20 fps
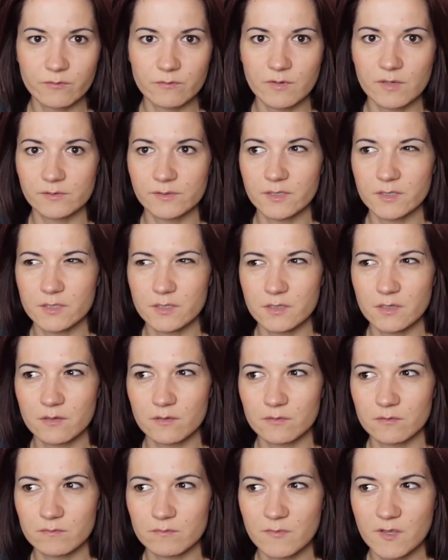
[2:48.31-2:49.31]
Well, they're
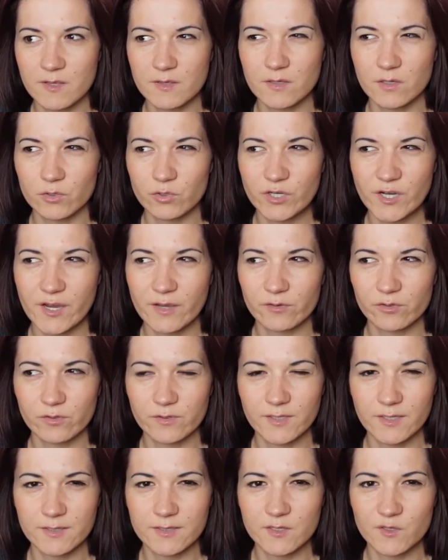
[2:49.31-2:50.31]
still in their
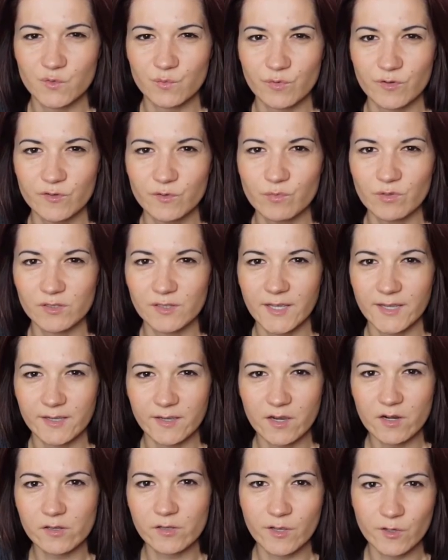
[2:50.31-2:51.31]
childhood at this point, but like
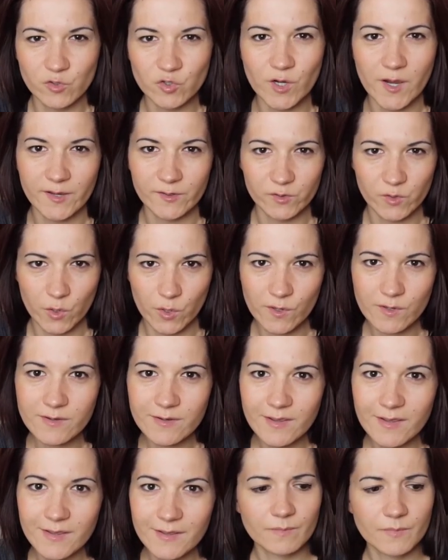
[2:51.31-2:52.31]
earlier childhood.
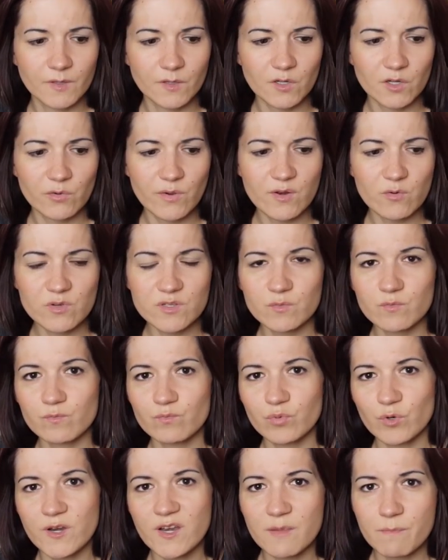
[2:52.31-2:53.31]
You know, it was
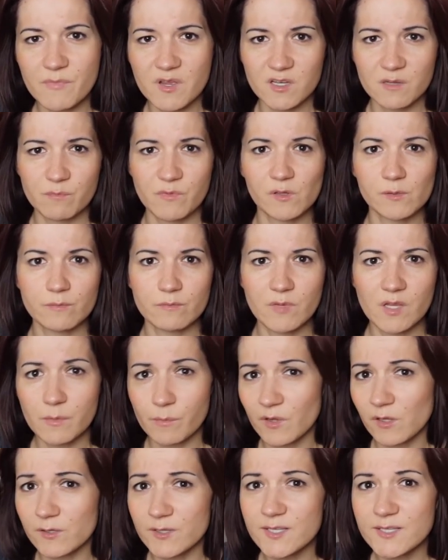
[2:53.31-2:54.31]
pretty minimal
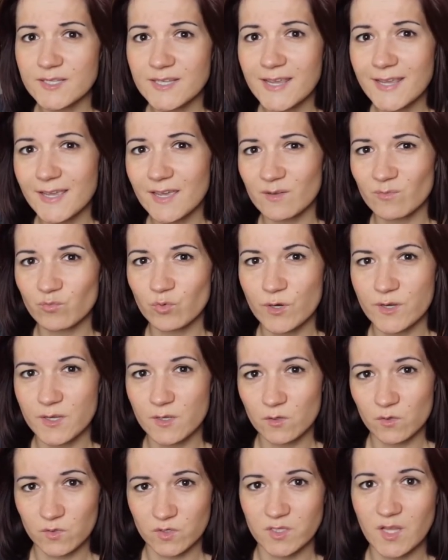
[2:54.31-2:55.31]
minimalistic and pretty
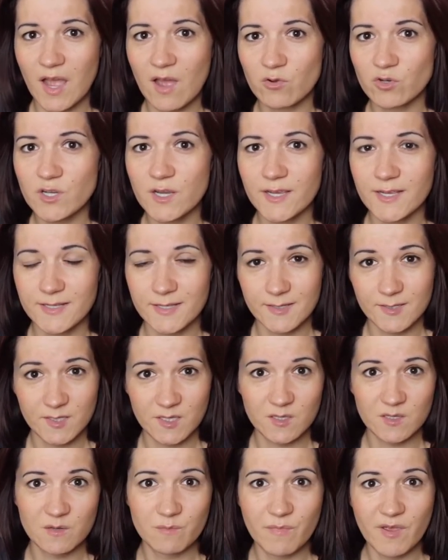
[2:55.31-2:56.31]
nostalgic and
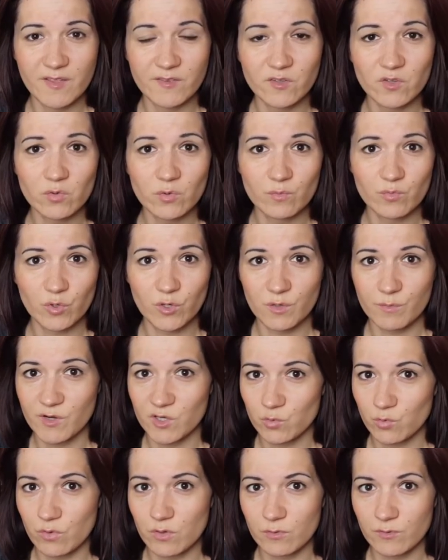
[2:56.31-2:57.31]
sentimental, and pretty
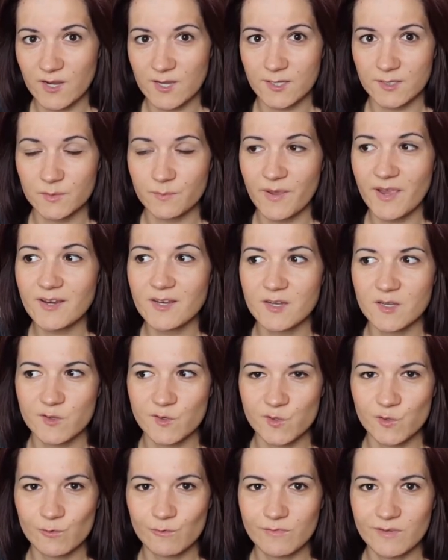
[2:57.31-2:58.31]
much what I expected it
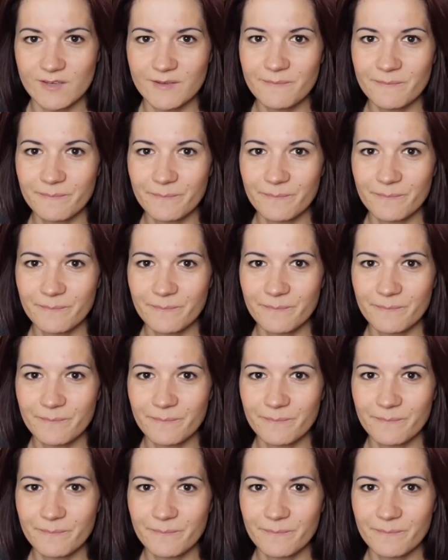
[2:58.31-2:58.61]
to be.